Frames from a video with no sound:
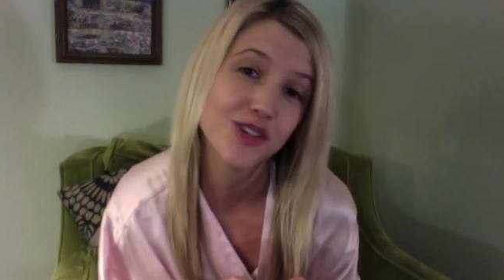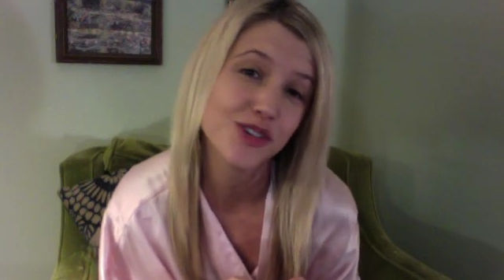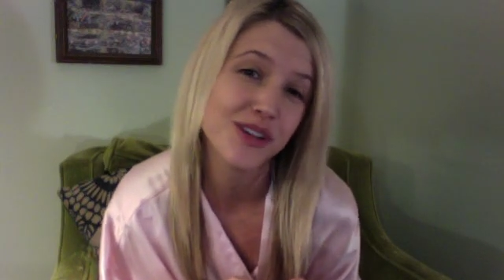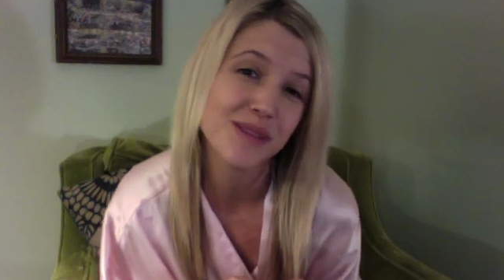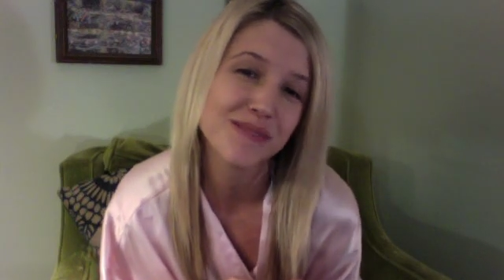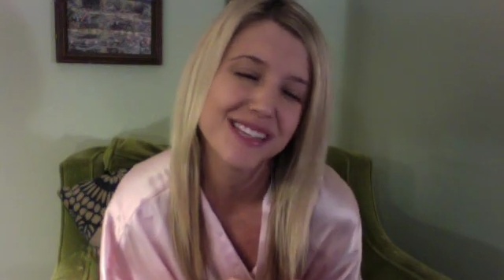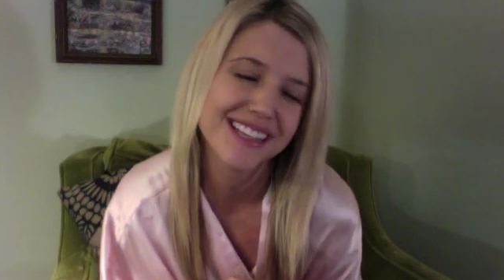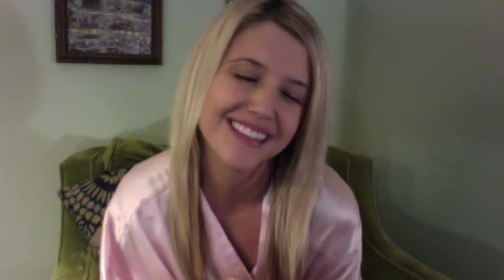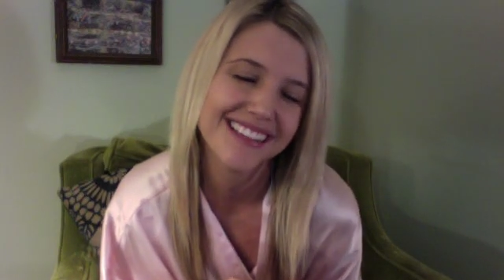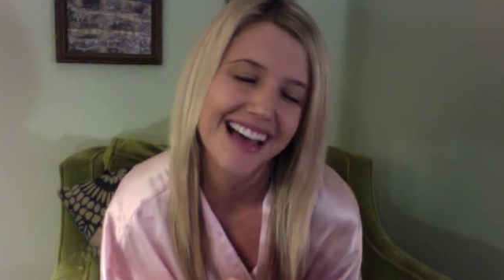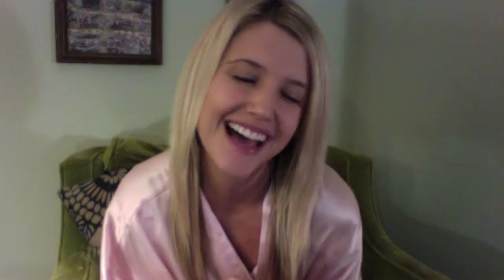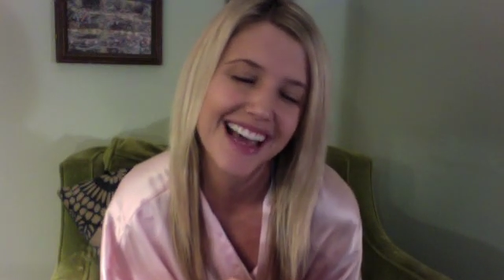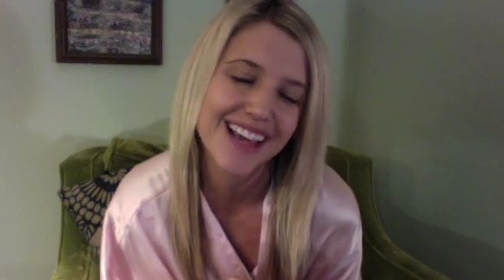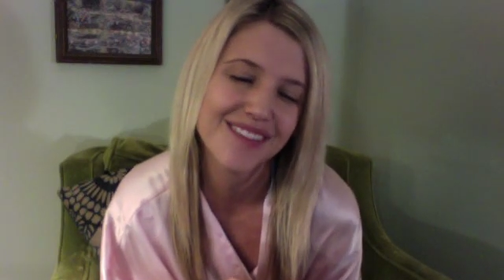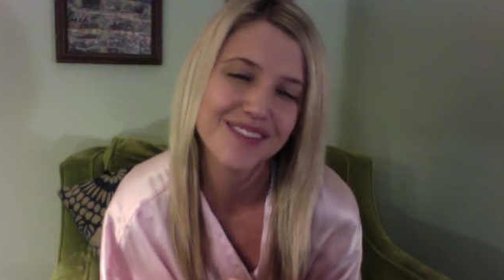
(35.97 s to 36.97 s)
their dreams
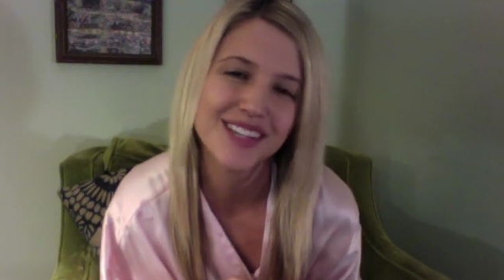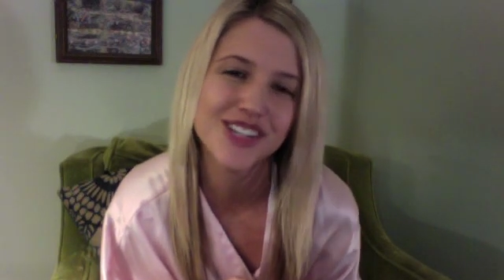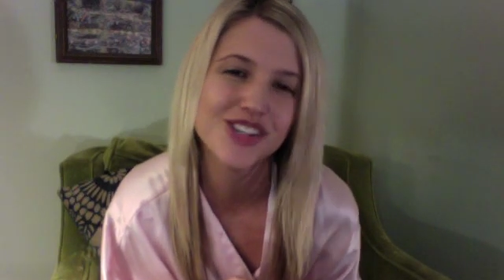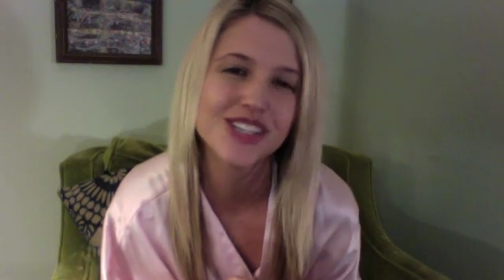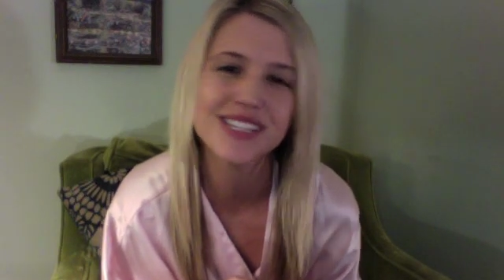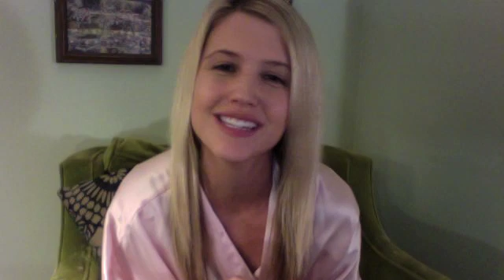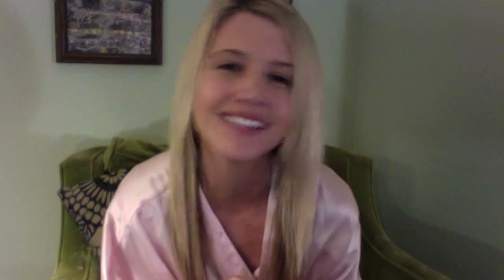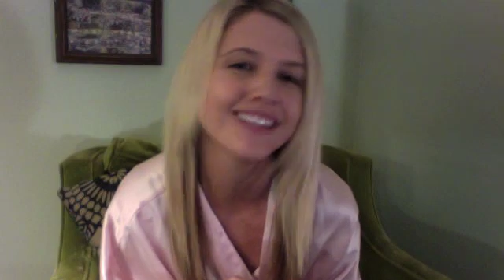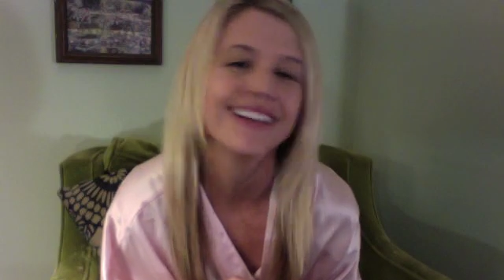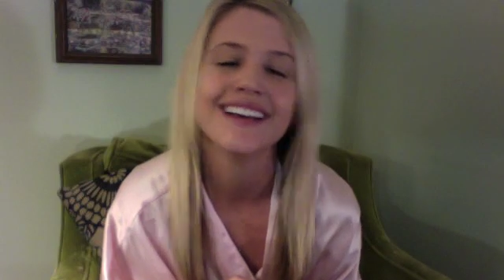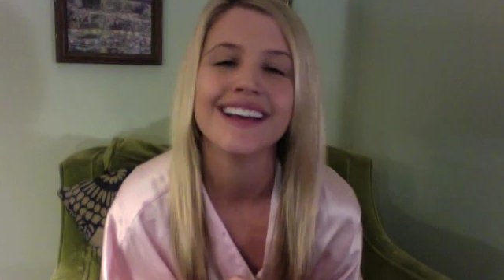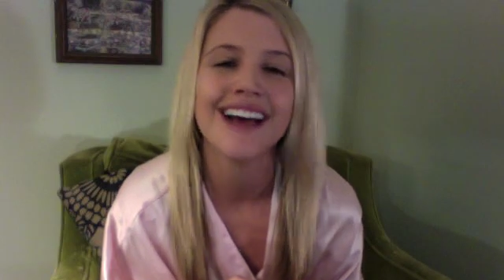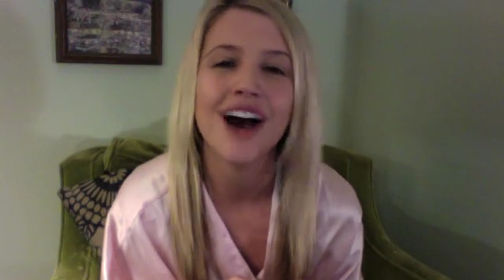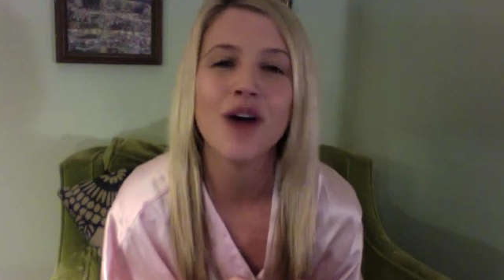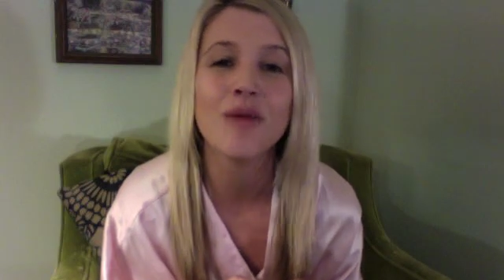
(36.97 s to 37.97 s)
in life and just
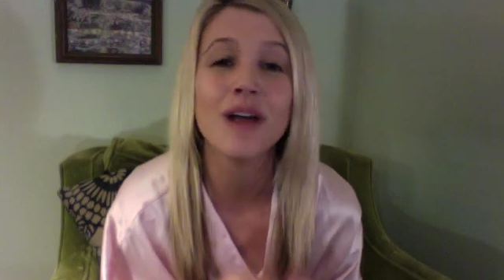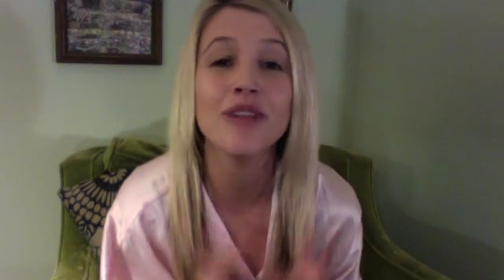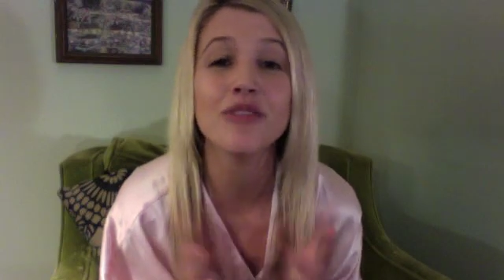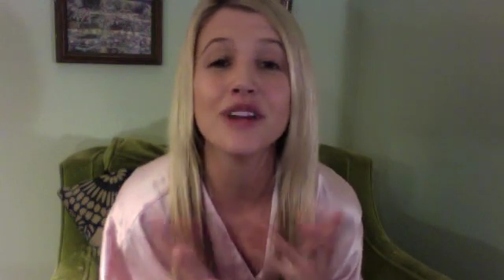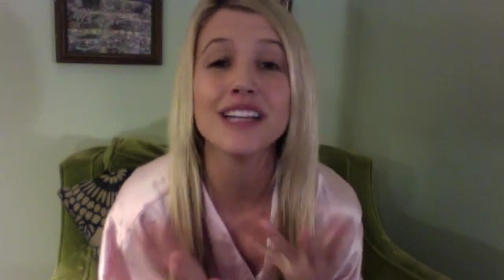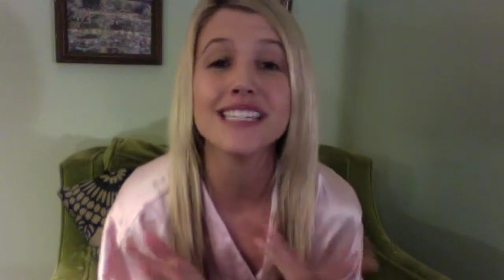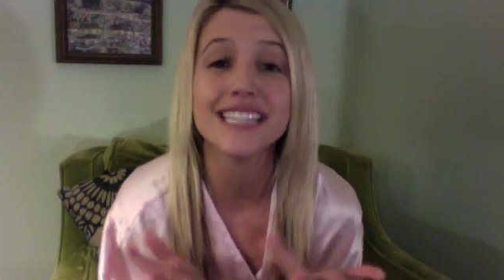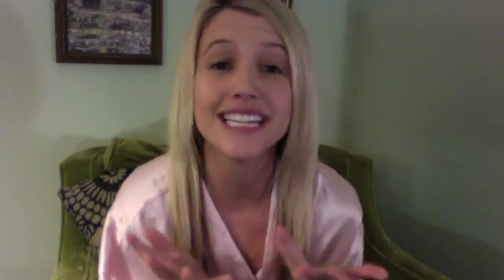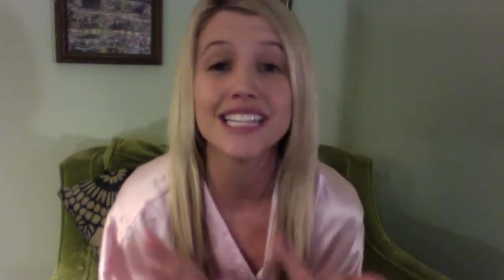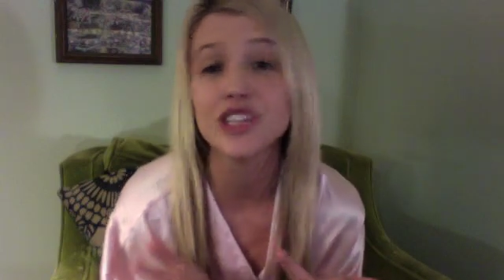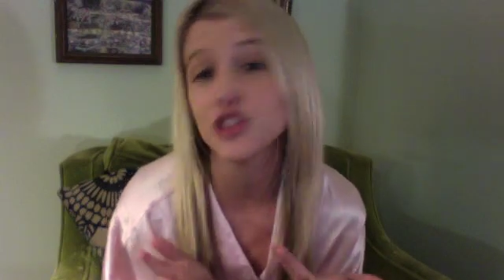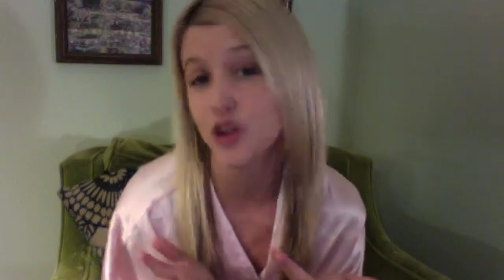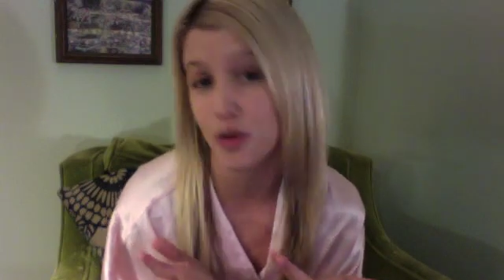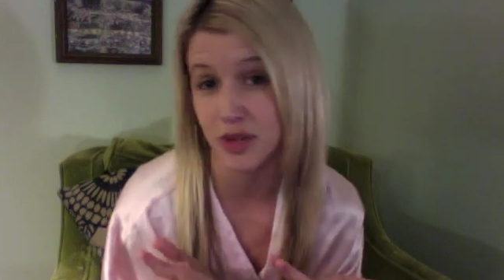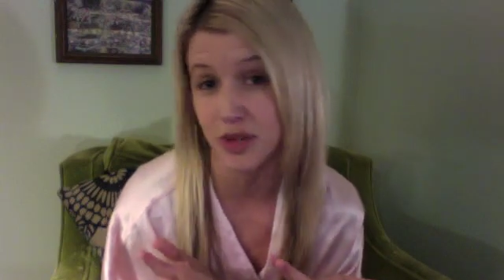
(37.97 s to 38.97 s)
a way for us to
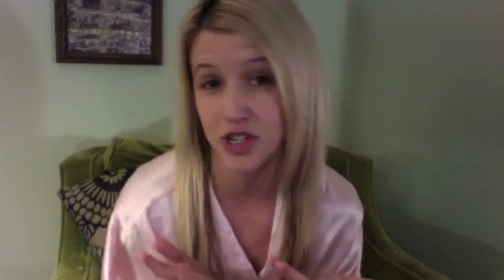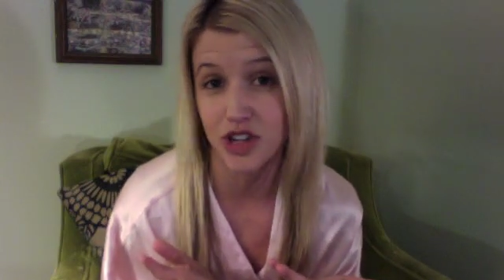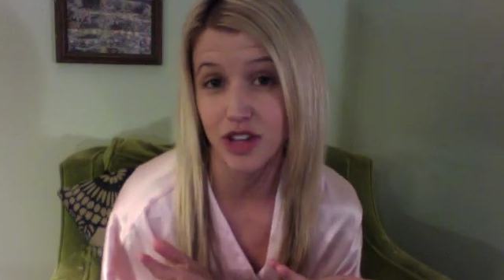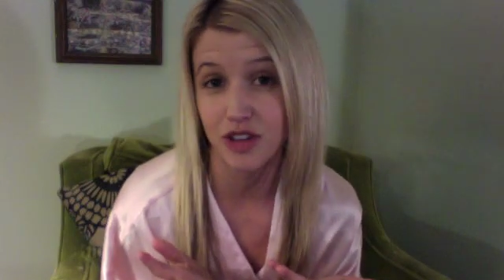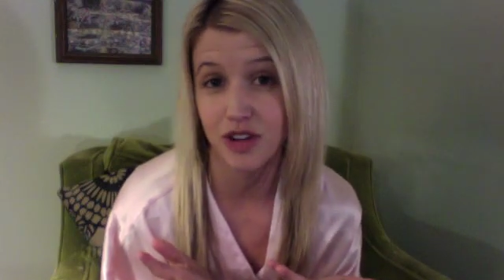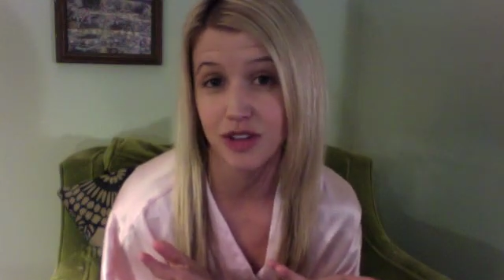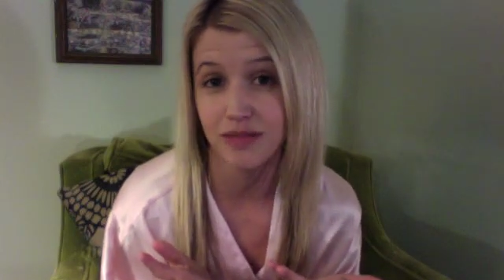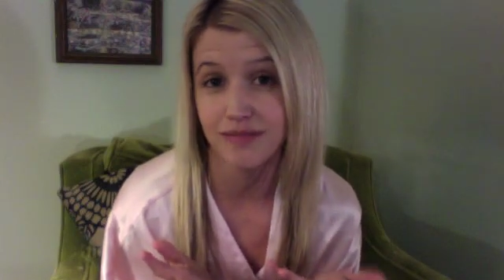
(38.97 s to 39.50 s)
get to know each other.